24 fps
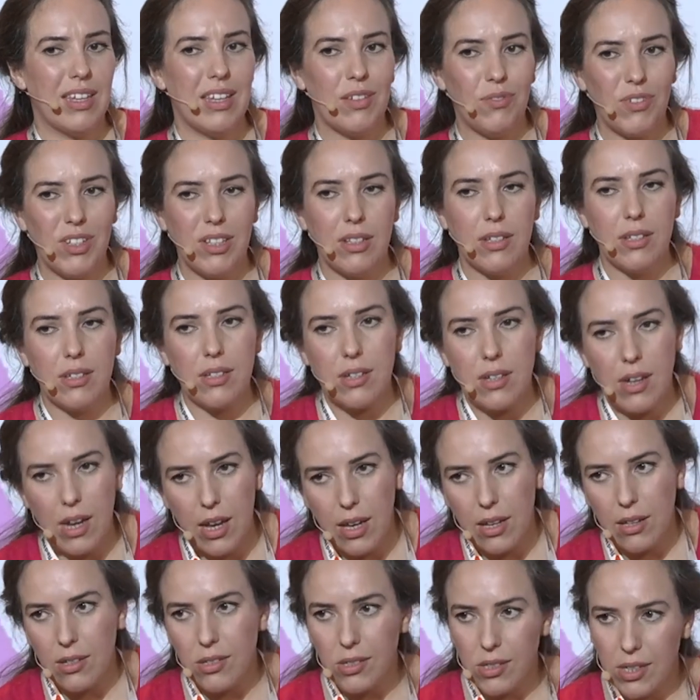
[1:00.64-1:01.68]
Given the
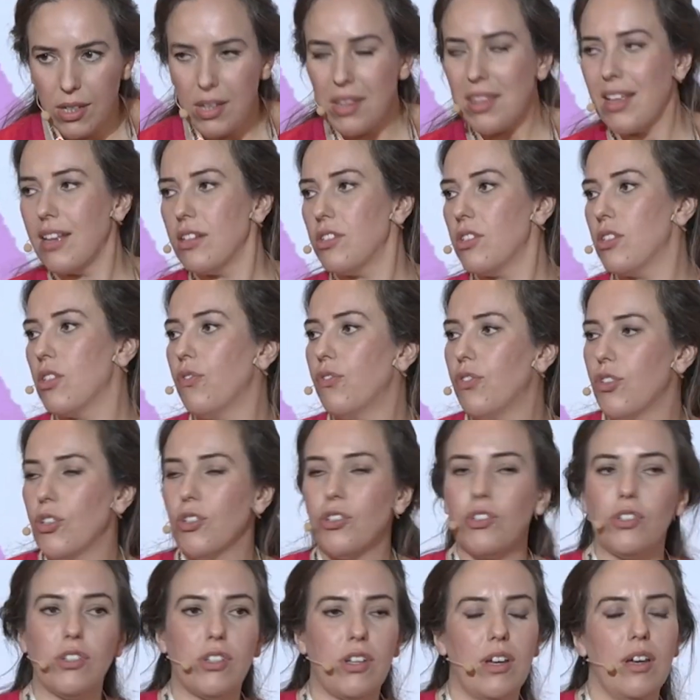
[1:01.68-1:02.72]
stakes, that's the
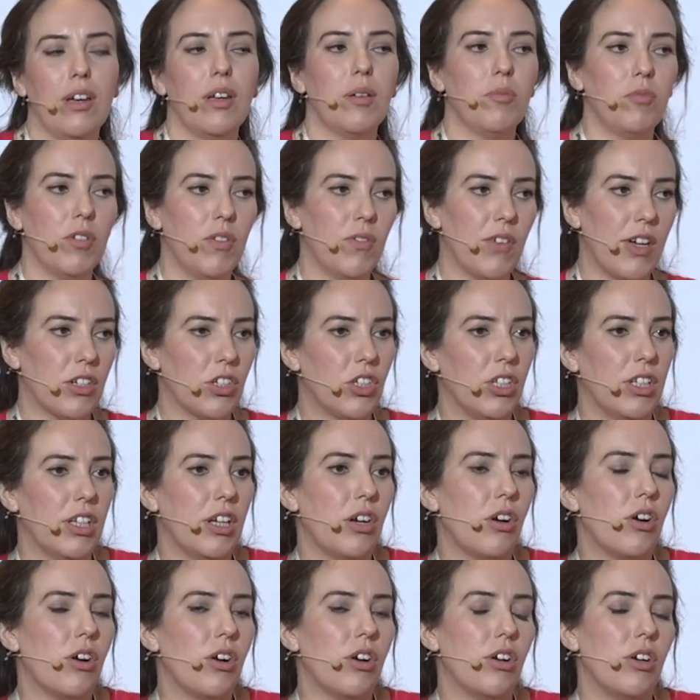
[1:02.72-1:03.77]
first time we've
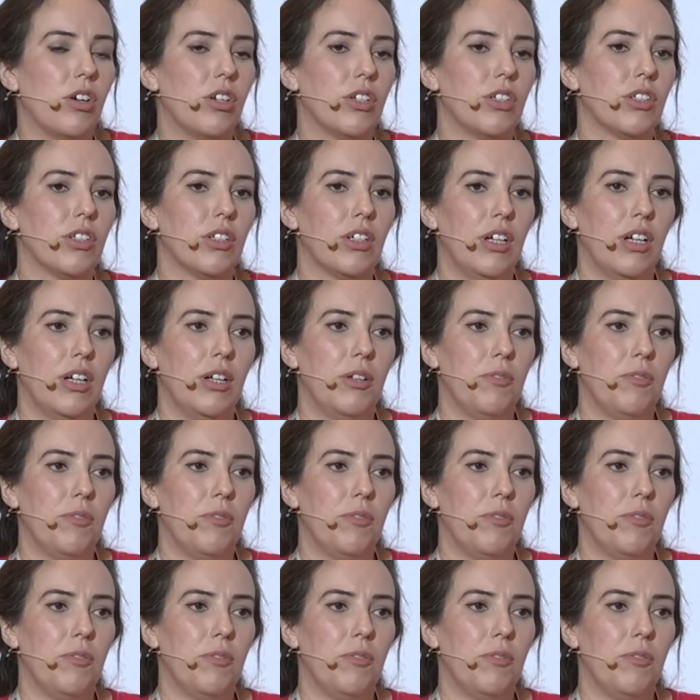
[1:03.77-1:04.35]
actually heard